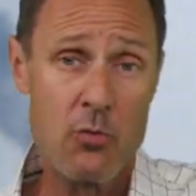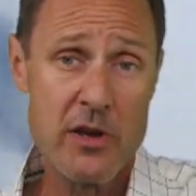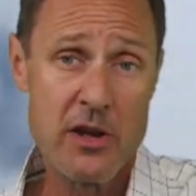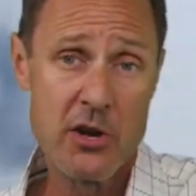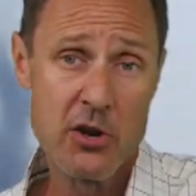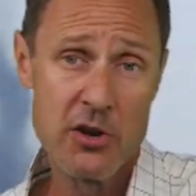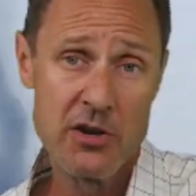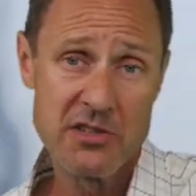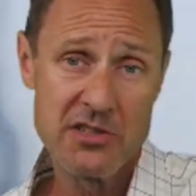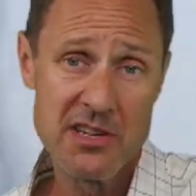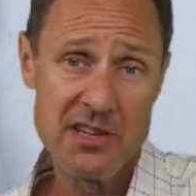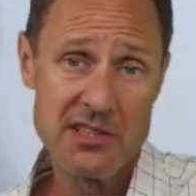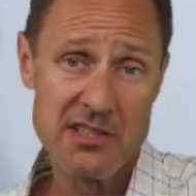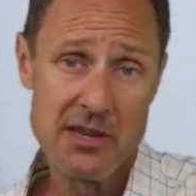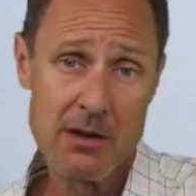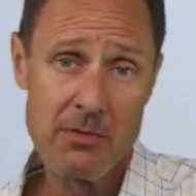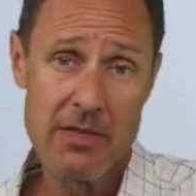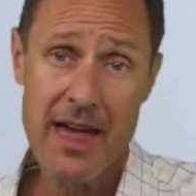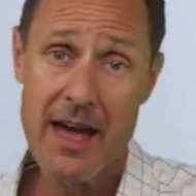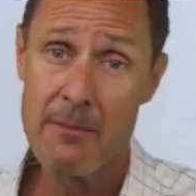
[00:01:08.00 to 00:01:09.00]
we could see
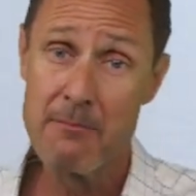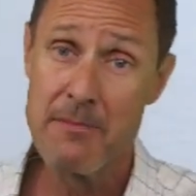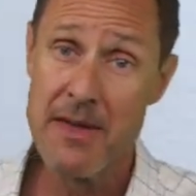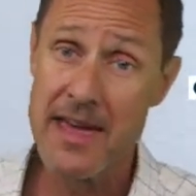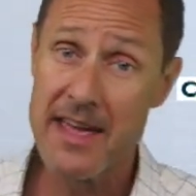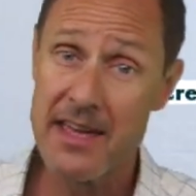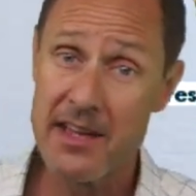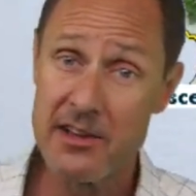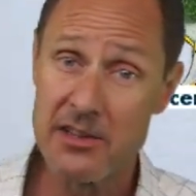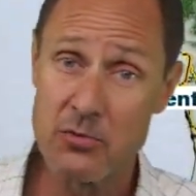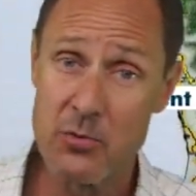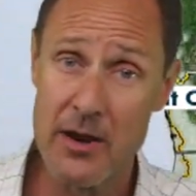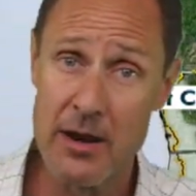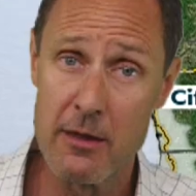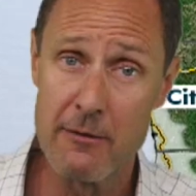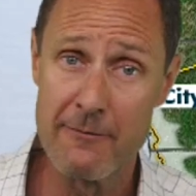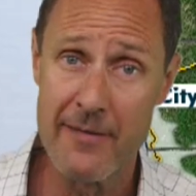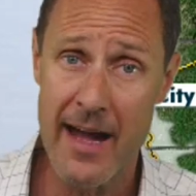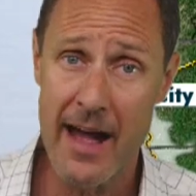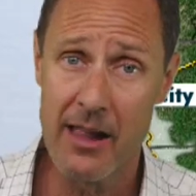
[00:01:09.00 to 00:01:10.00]
some of that making its way
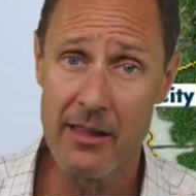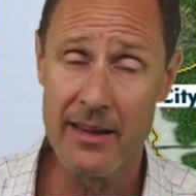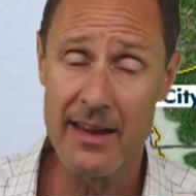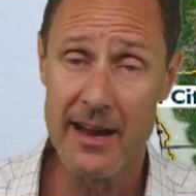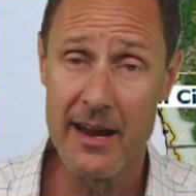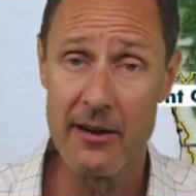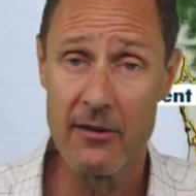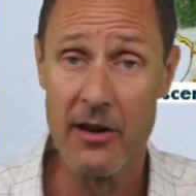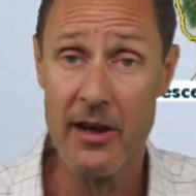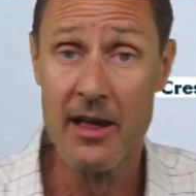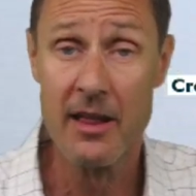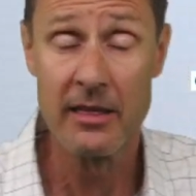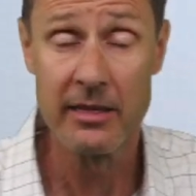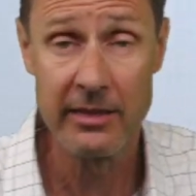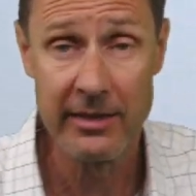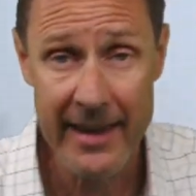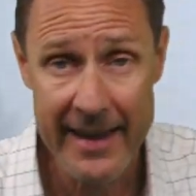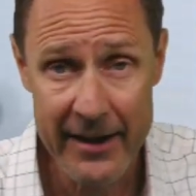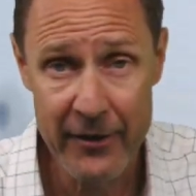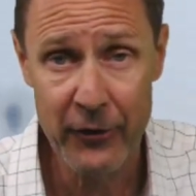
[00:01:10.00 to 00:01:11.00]
into the valley here
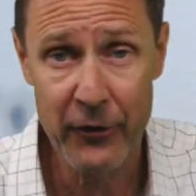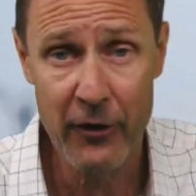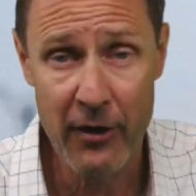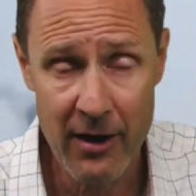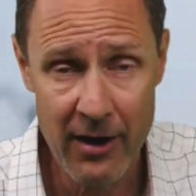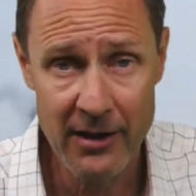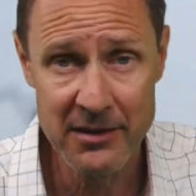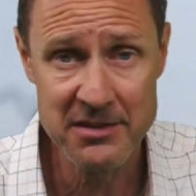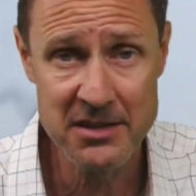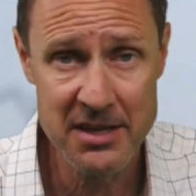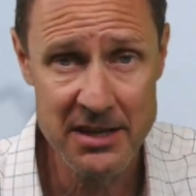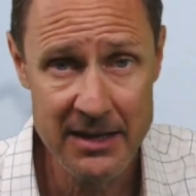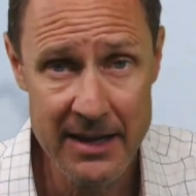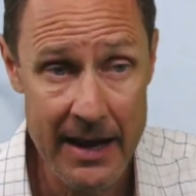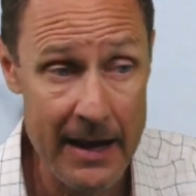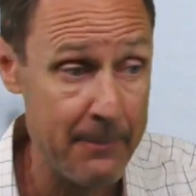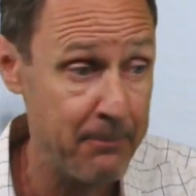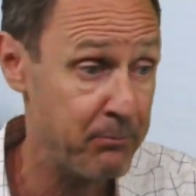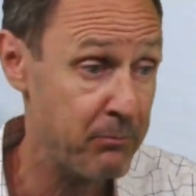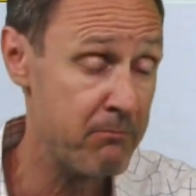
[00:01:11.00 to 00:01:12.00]
later on tonight
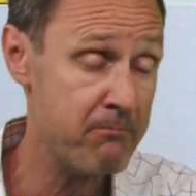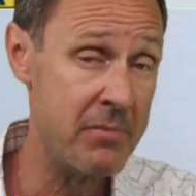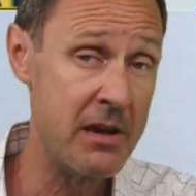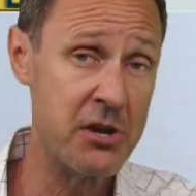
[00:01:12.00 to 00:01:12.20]
tonight.